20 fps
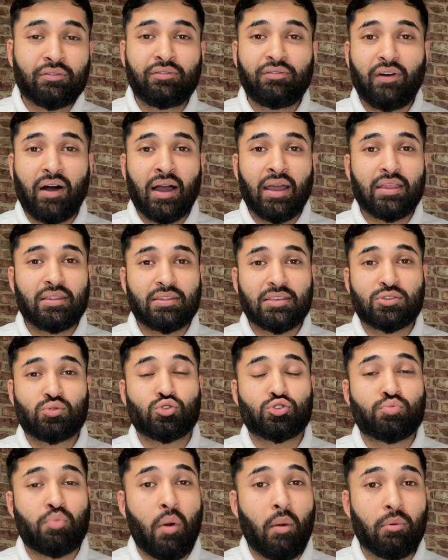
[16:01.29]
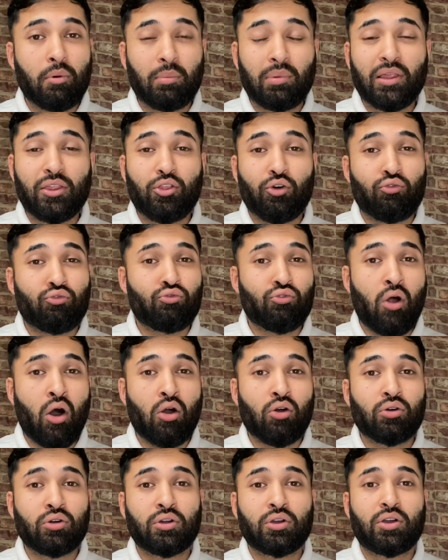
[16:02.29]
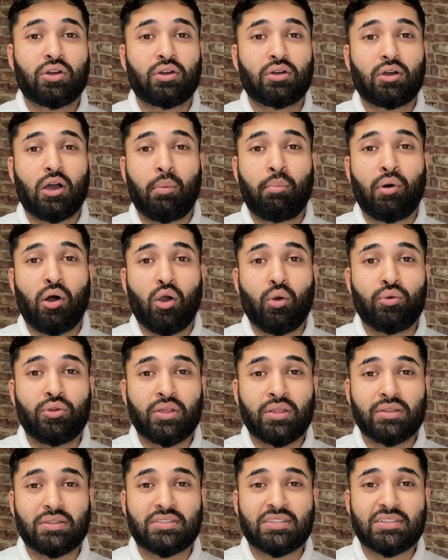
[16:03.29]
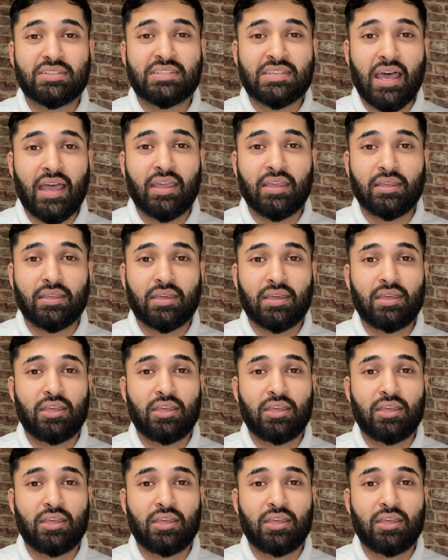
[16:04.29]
fight, this was probably the wrong opponent to take.